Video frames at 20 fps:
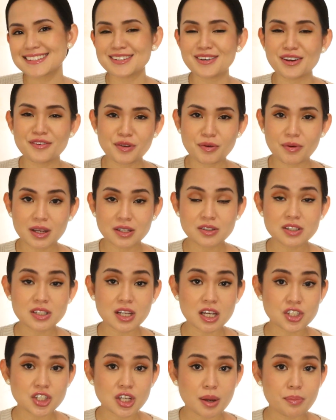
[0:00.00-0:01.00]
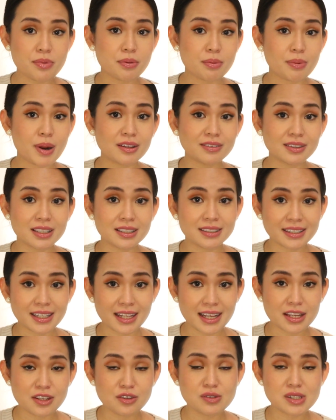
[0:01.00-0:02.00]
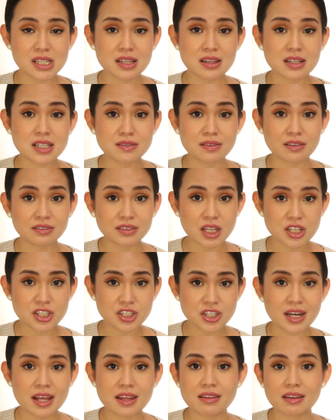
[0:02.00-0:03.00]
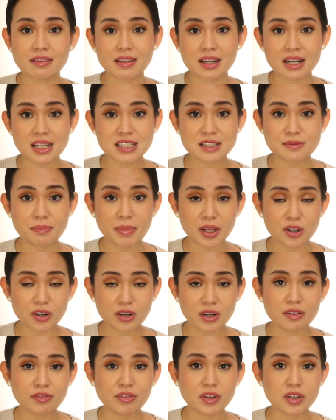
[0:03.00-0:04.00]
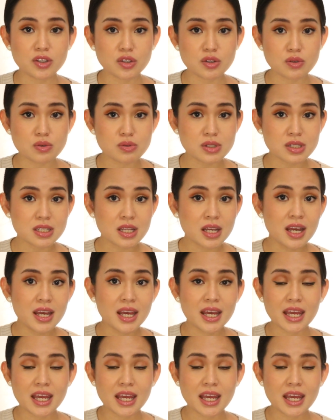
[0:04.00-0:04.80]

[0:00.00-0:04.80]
So if you want to touch up throughout the day using this foundation, I think that it's better if you use